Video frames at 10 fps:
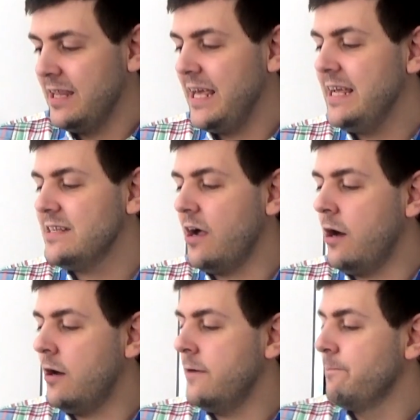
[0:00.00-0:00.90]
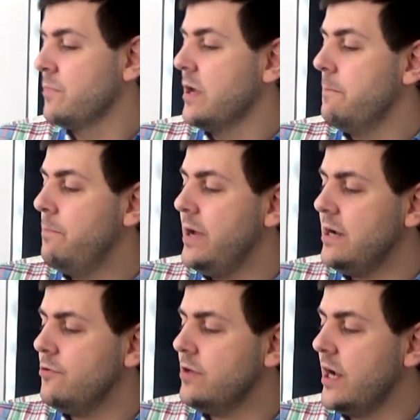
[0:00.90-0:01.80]
These are
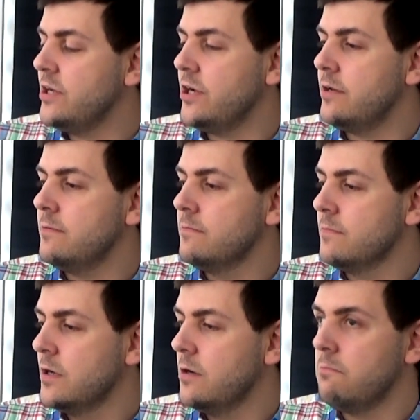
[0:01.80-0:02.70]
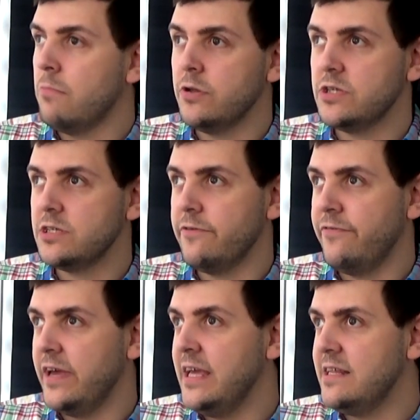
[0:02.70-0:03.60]
pickled onion Monster
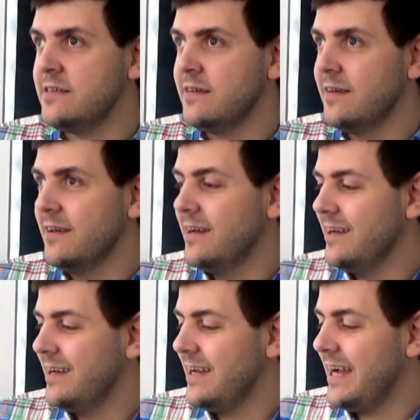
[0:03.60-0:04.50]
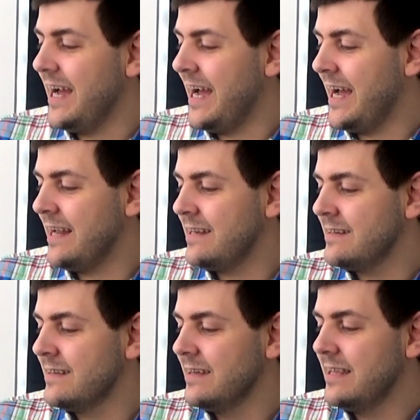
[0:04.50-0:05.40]
Feet,
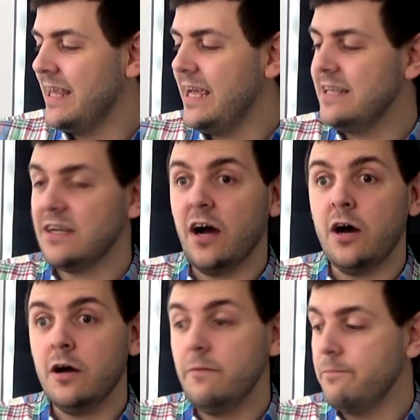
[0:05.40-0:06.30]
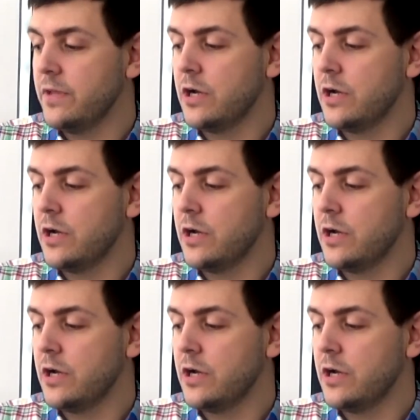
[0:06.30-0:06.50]
and these are